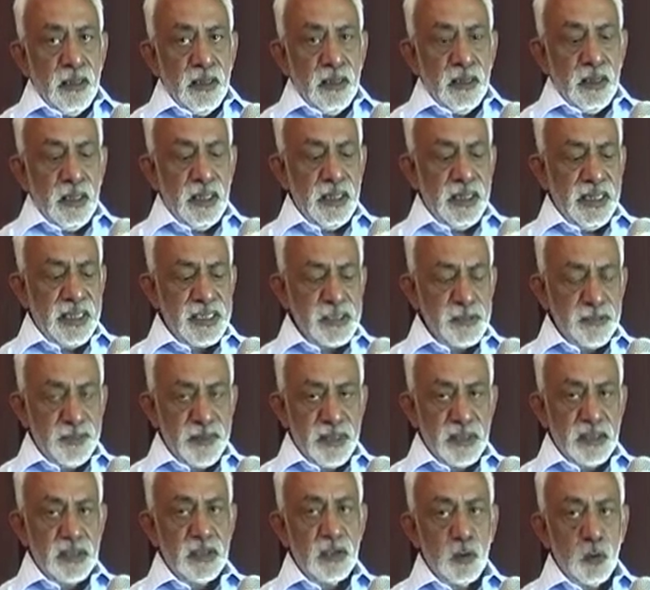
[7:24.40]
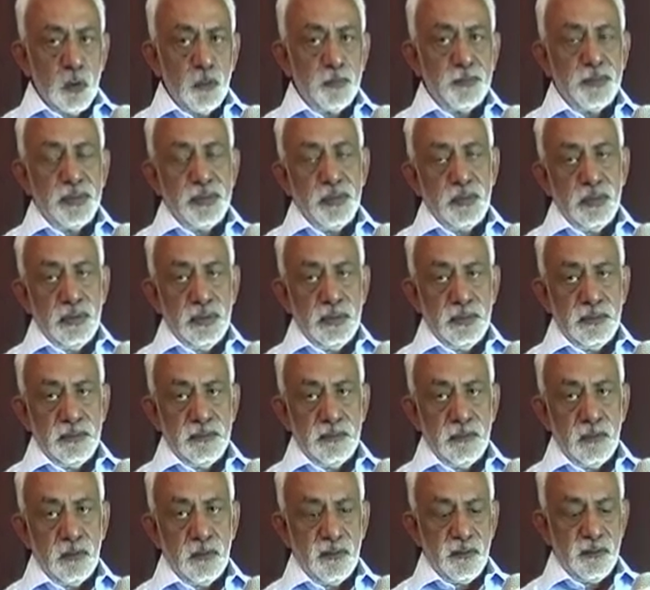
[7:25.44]
An expert group
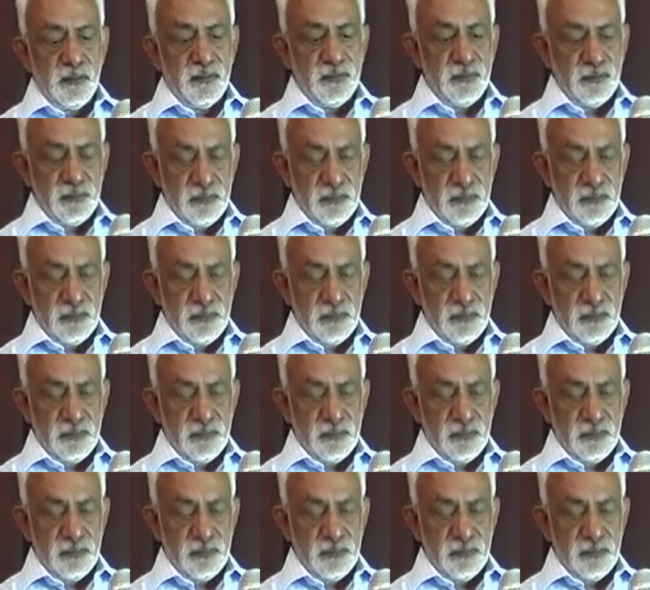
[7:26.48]
of,